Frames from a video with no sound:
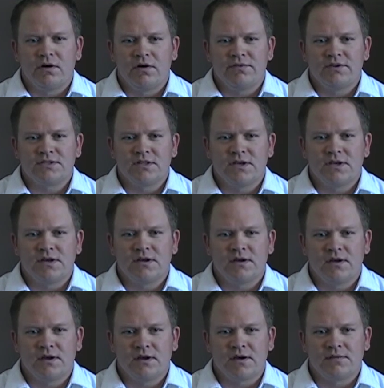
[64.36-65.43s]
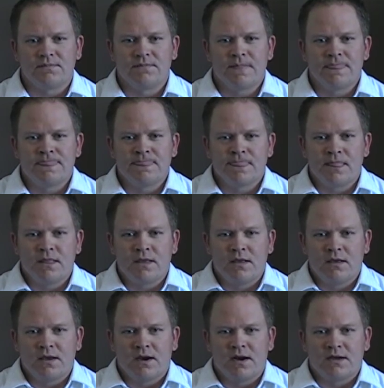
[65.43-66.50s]
obviously,
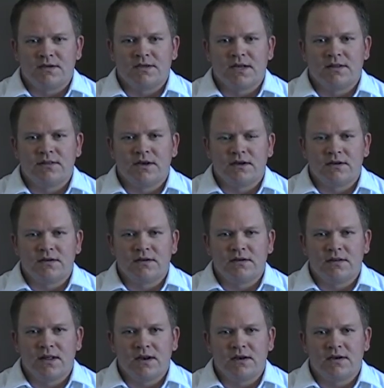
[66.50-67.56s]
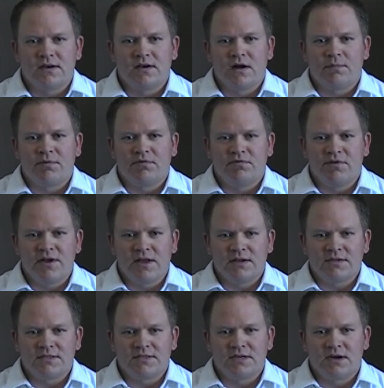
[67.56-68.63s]
and I contend that it did not
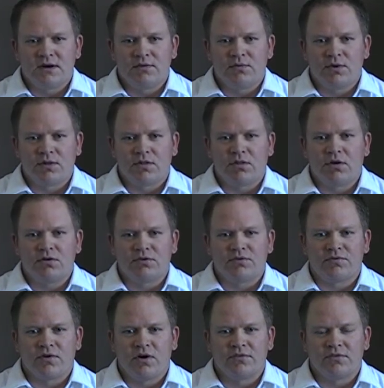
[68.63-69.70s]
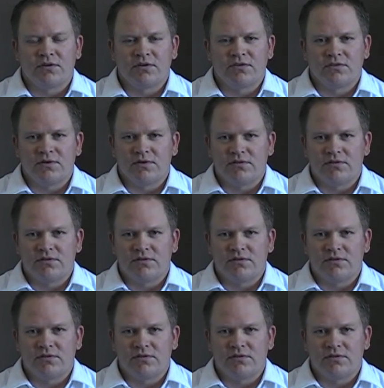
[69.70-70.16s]
prevent one of the largest frauds in history,